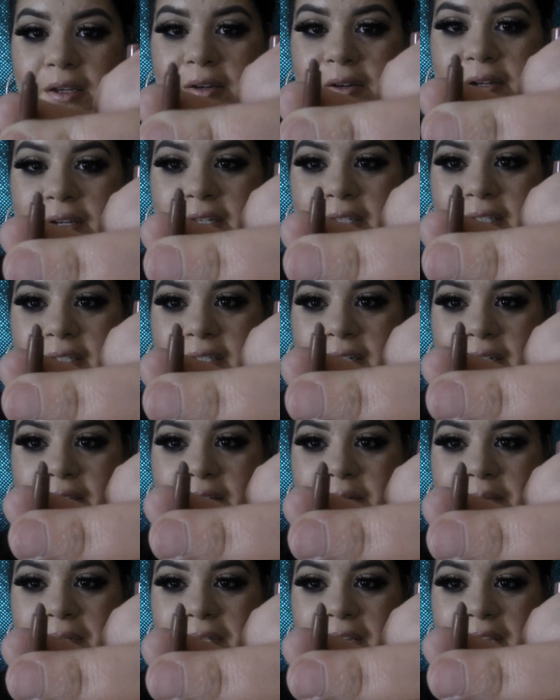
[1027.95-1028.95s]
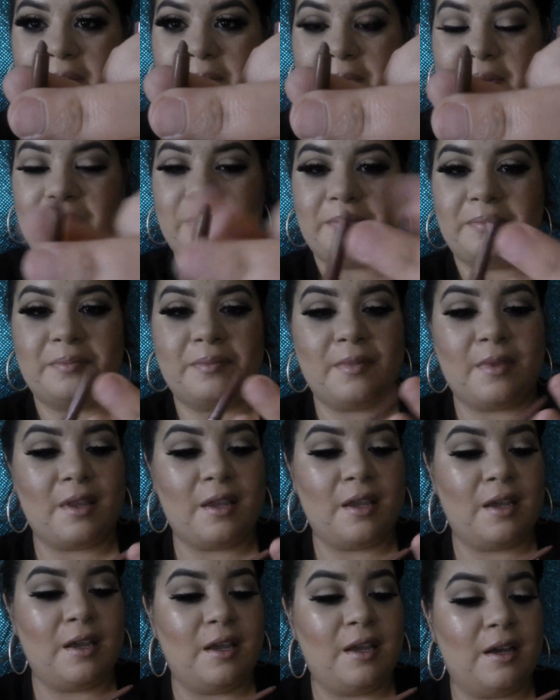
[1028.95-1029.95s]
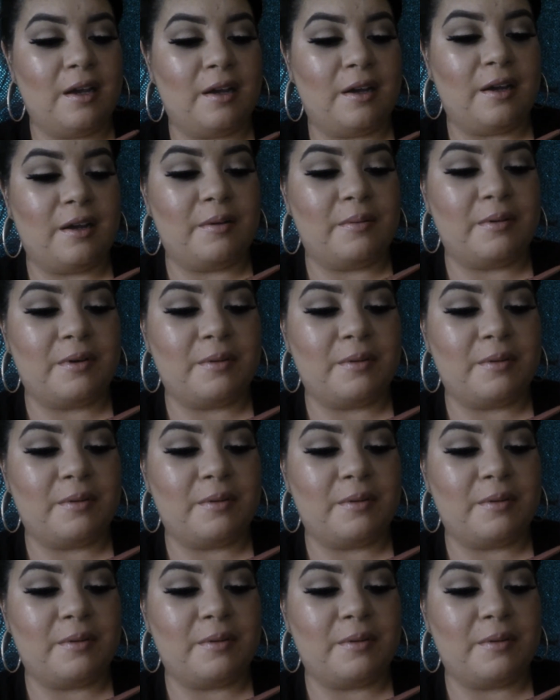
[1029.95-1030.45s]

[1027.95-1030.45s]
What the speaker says: Okay, see how a little bit came up? I'm